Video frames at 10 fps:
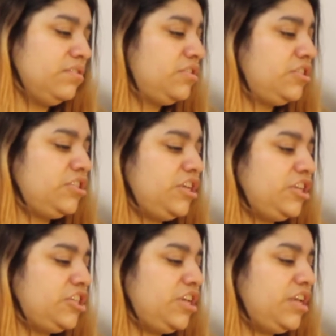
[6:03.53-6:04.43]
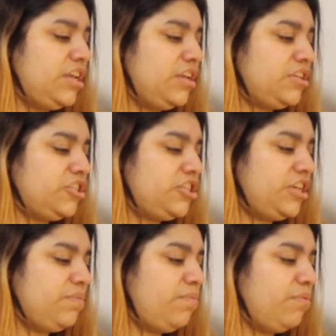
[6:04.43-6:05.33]
she she
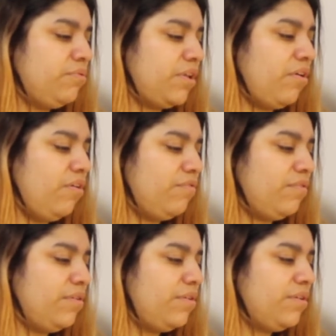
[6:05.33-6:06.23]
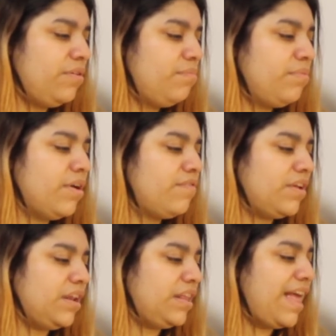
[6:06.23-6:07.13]
she pulls it off
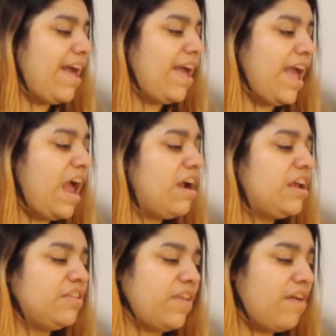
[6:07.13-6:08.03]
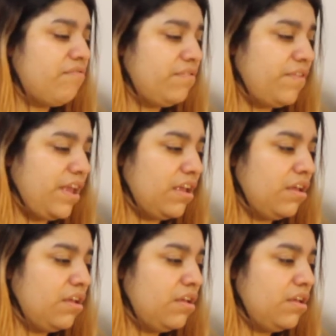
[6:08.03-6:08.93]
perfectly. That hair is everything.
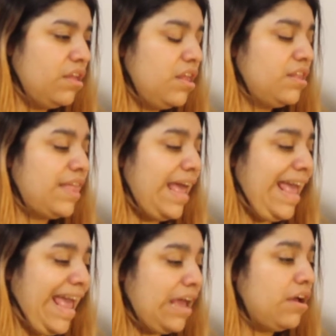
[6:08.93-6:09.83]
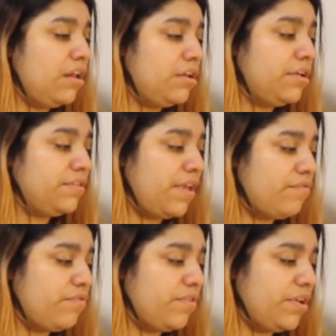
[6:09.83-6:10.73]
The hair color is
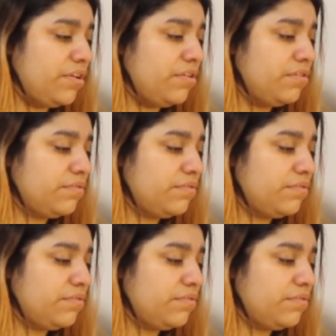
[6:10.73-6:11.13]
everything.